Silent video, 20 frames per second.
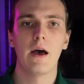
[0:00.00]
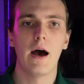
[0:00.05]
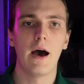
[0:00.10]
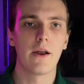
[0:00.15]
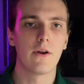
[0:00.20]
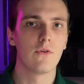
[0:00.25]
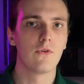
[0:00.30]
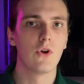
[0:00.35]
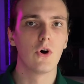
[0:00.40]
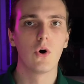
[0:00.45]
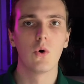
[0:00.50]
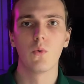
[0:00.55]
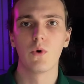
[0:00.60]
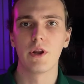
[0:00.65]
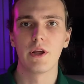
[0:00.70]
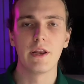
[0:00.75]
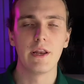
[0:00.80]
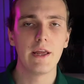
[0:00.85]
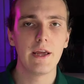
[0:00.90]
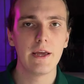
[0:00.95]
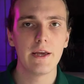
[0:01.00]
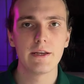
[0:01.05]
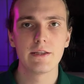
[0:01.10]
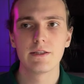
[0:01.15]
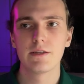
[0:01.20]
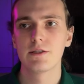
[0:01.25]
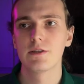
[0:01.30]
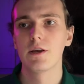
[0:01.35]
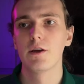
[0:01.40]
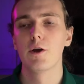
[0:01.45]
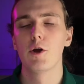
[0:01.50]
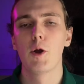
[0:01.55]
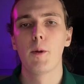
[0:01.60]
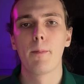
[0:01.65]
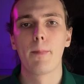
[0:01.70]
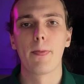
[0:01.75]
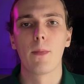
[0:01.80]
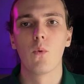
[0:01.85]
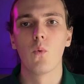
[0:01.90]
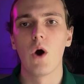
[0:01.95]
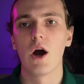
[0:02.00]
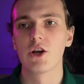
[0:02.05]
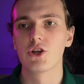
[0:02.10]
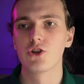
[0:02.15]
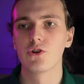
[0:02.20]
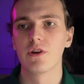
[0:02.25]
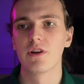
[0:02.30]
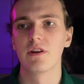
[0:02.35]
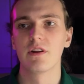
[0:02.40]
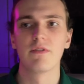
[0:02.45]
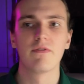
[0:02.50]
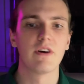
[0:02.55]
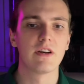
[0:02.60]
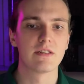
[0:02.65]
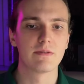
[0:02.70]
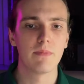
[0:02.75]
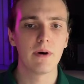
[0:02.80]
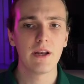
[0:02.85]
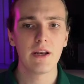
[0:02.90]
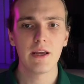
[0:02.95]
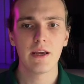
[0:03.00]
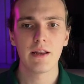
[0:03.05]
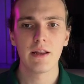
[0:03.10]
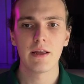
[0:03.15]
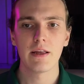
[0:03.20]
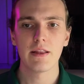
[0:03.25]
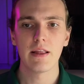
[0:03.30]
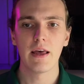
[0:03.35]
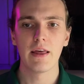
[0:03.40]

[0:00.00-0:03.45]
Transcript: I don't know what it is, why should I invest money in it?